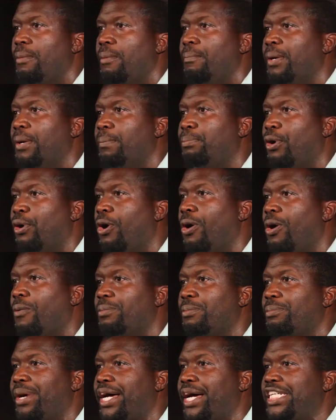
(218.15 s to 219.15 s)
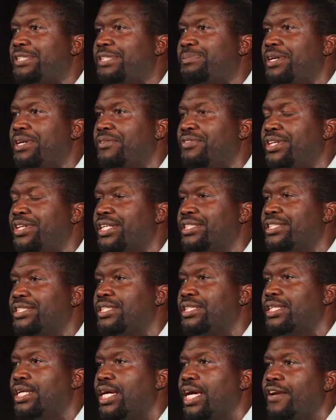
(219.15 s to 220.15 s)
But Paul reminds me of this
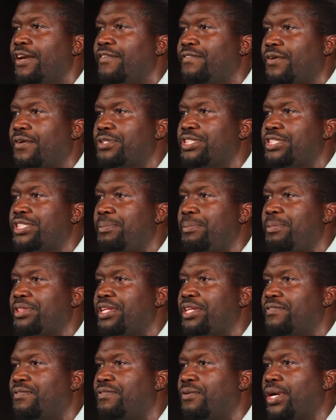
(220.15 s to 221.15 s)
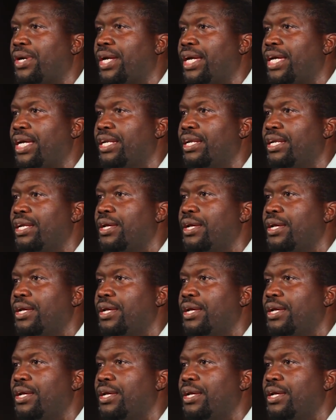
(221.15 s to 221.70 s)
in 1 Timothy 4 8